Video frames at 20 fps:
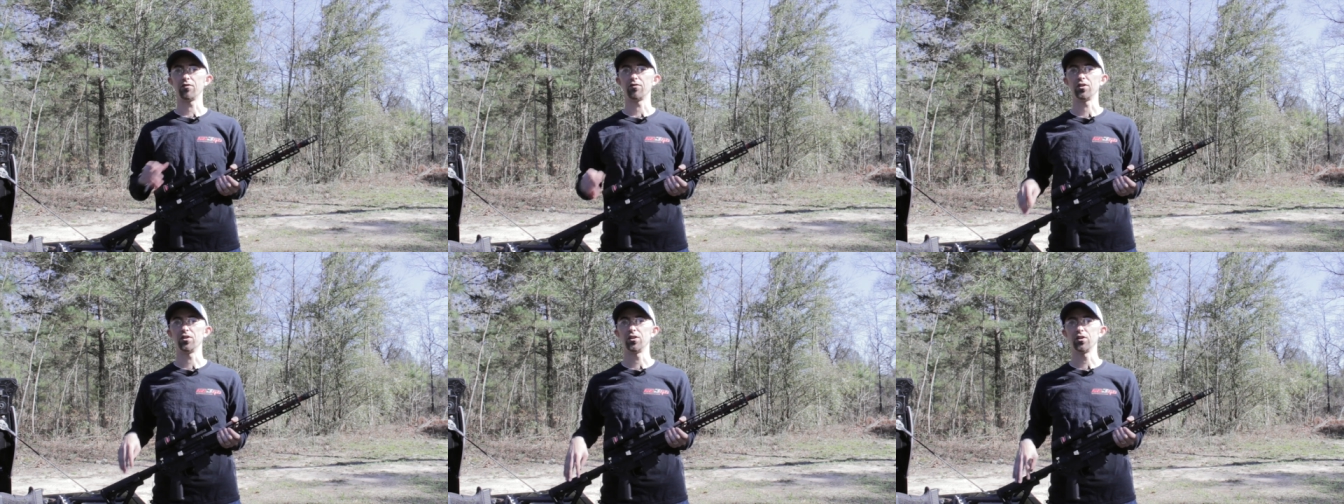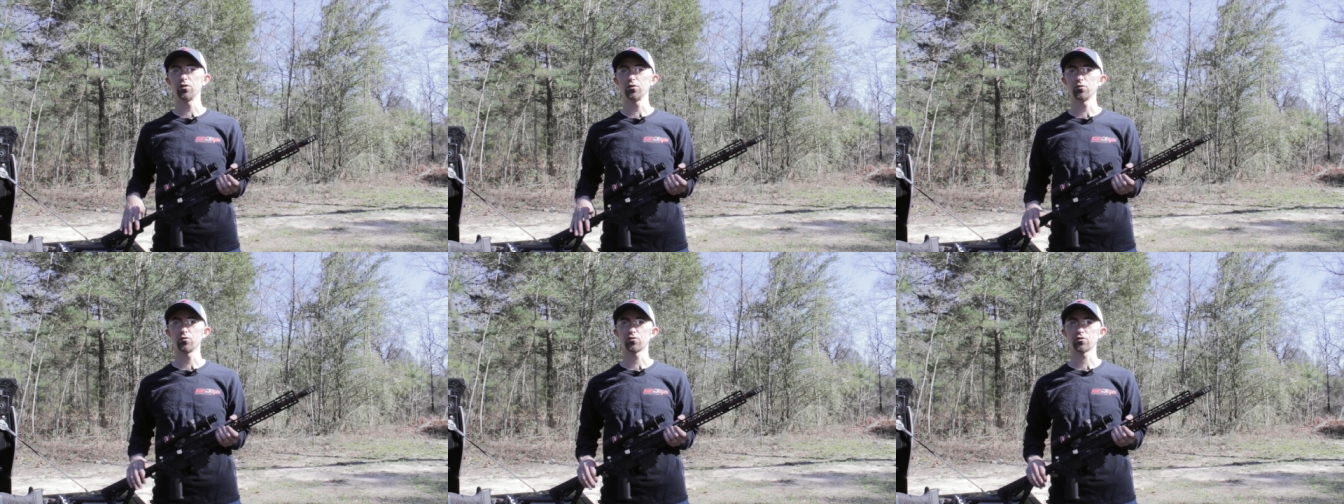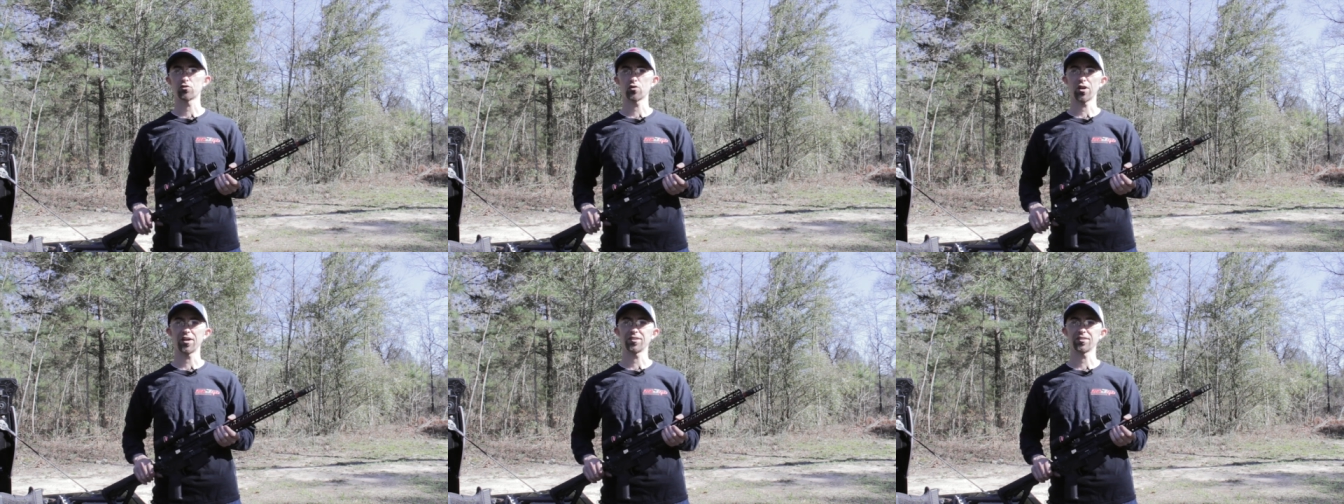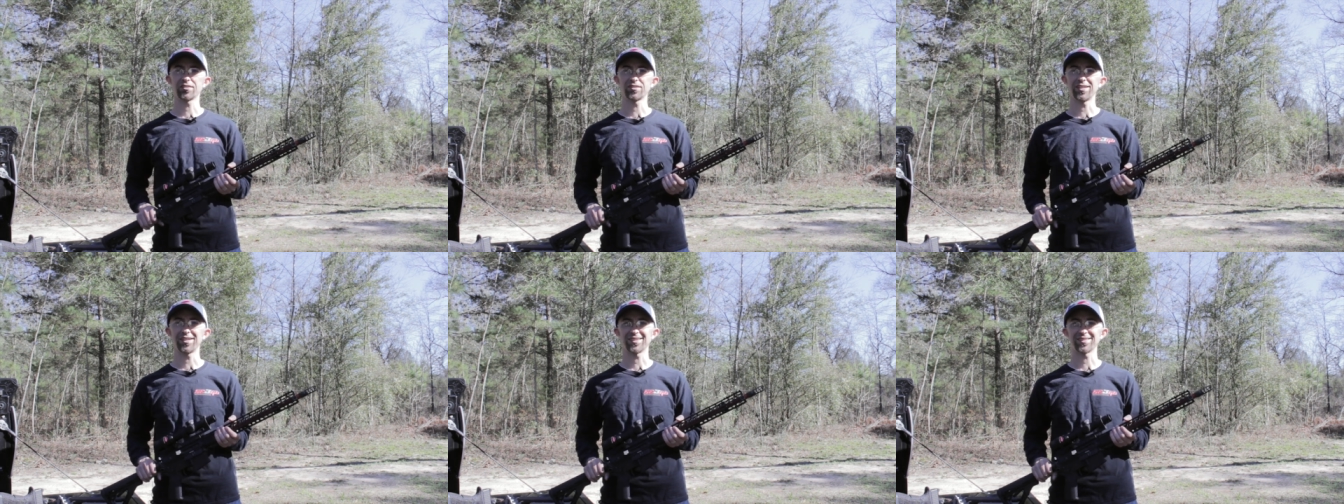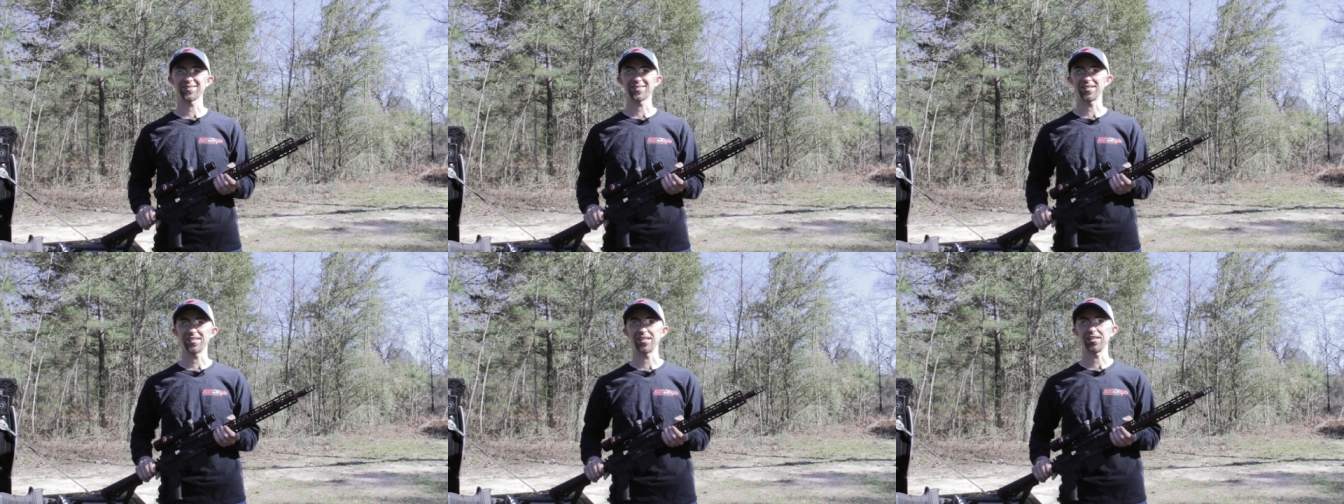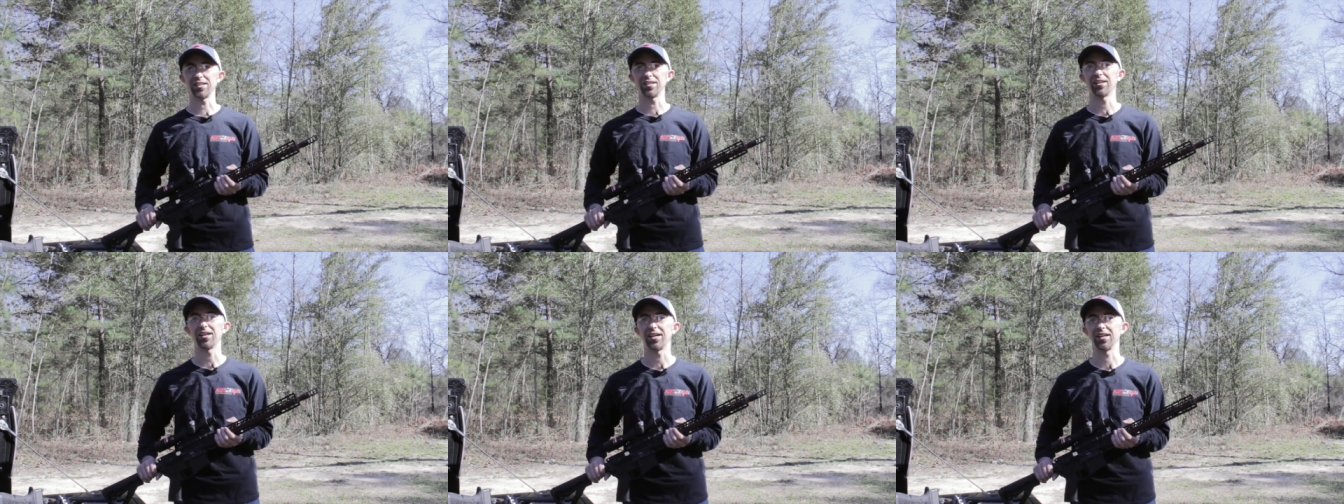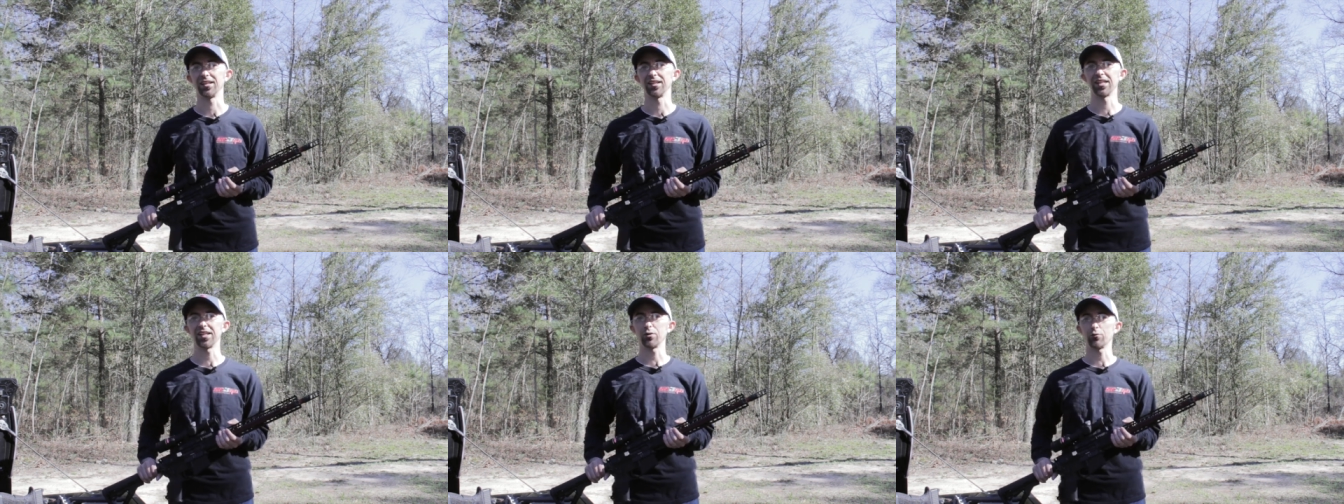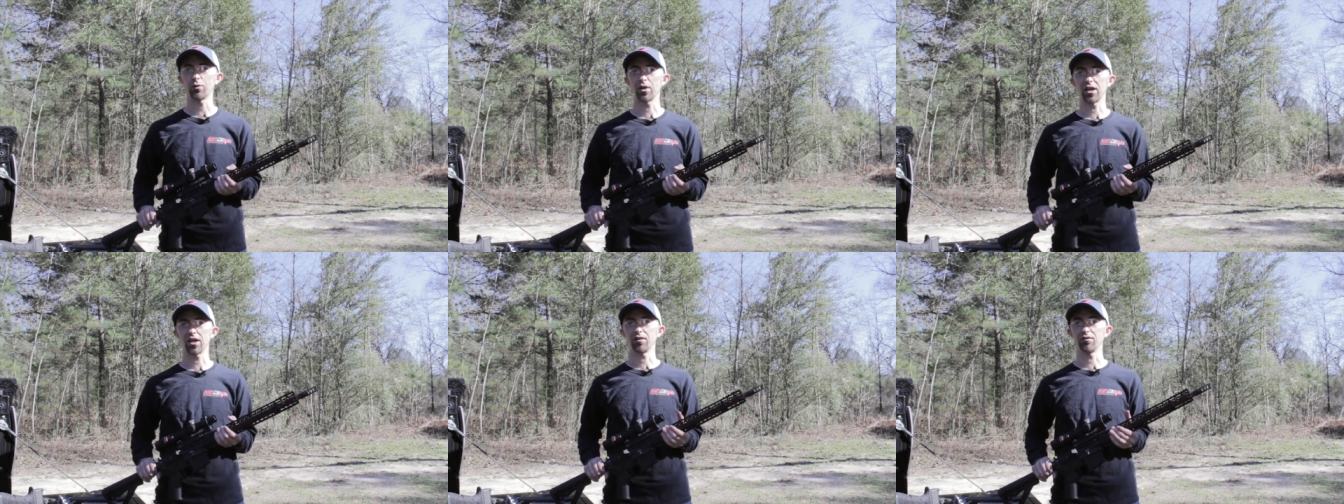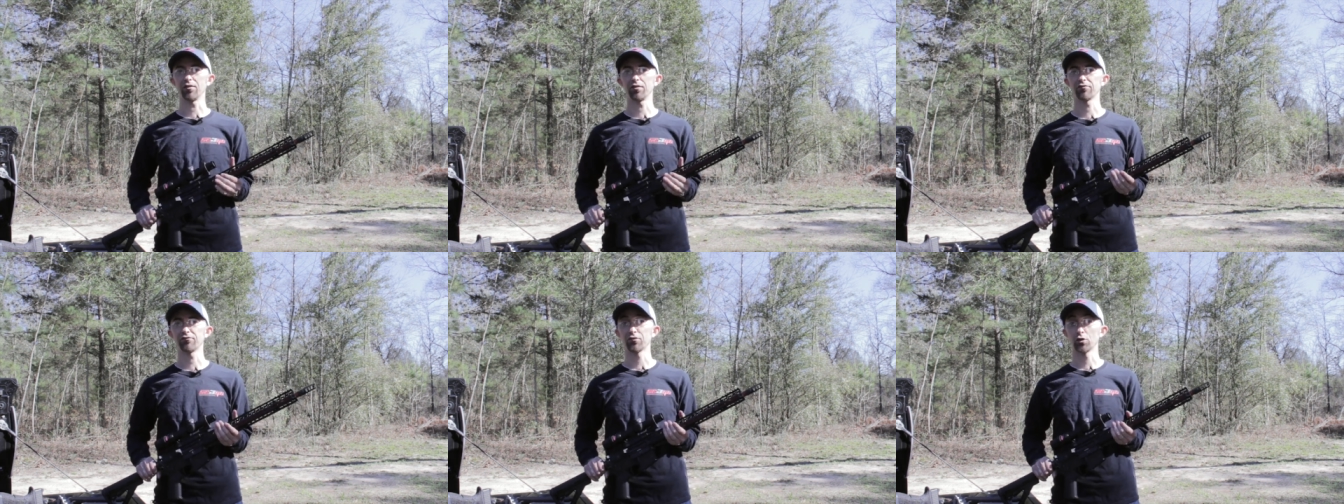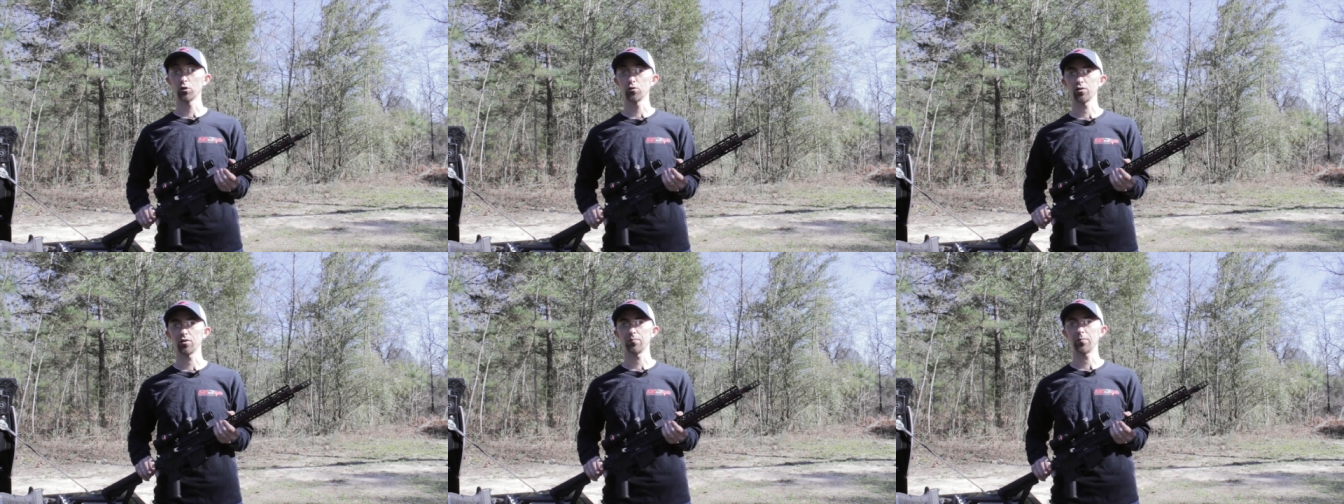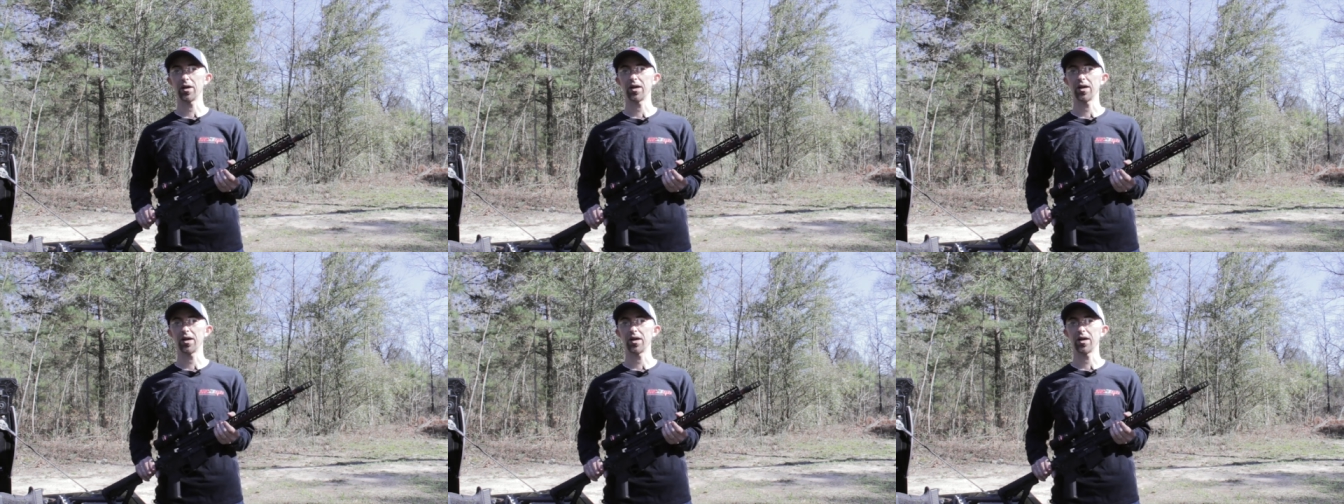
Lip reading: the new Stretch 16 Elite Red fluted